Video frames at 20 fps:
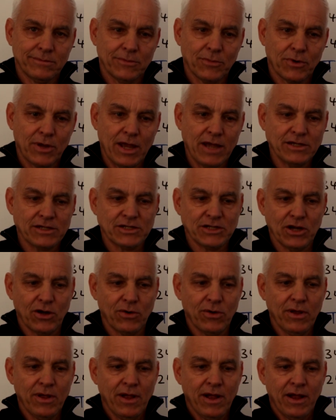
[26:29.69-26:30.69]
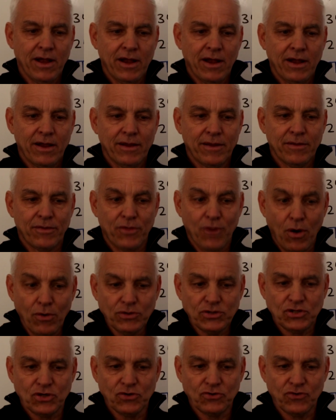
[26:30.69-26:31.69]
Okay, so
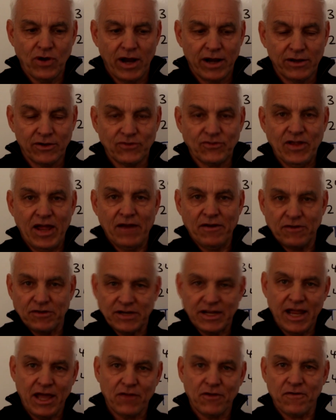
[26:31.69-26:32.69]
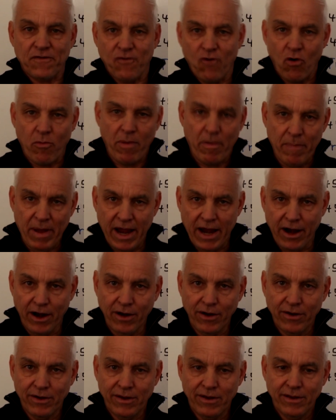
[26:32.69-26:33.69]
those 2 triangles then together form a
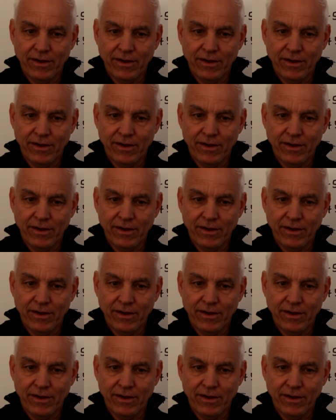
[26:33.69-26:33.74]
pair.